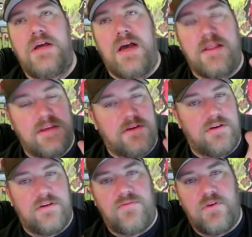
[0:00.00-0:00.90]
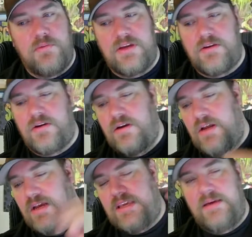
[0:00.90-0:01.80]
I think you're a good filmmaker.
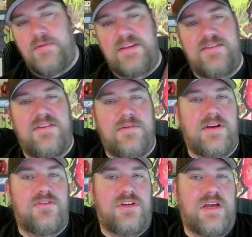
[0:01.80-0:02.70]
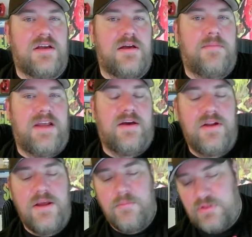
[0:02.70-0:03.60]
Can't wait to see what else you got coming out.
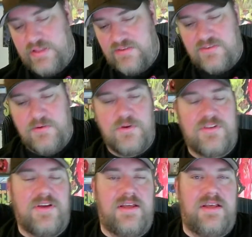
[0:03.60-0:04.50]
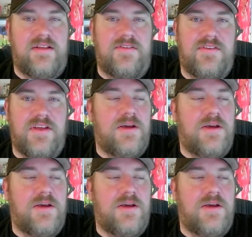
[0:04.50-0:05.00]
Please, no more tie-ins.